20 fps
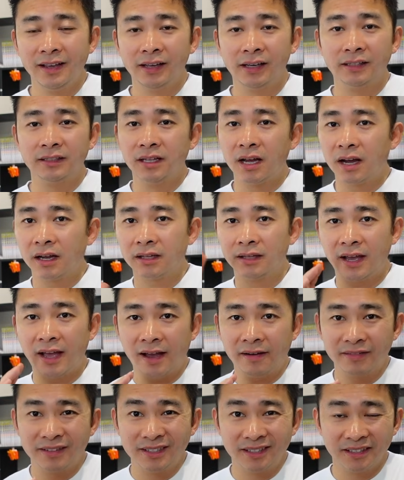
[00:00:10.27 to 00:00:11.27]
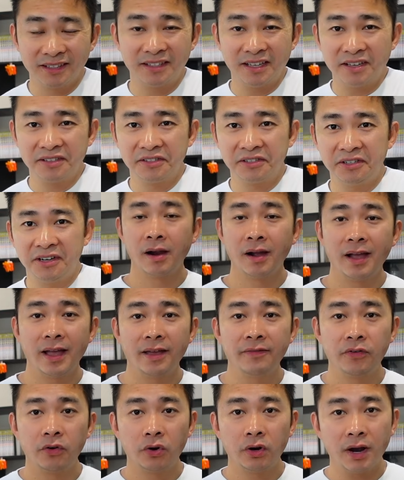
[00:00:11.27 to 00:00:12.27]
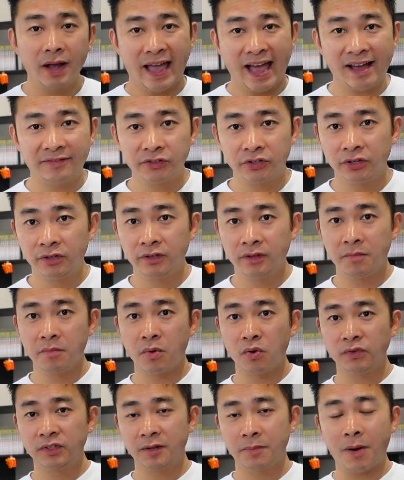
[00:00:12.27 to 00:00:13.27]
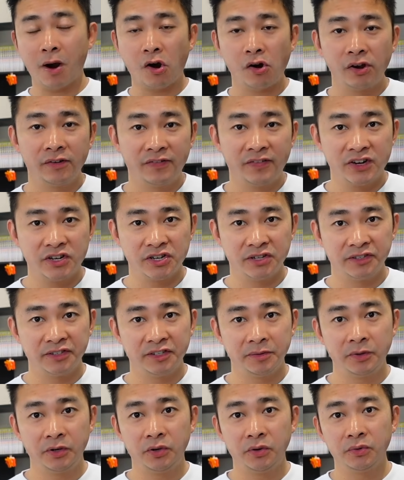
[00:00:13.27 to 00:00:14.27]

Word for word: It's not going to have a successor. If you're after the most power-efficient C P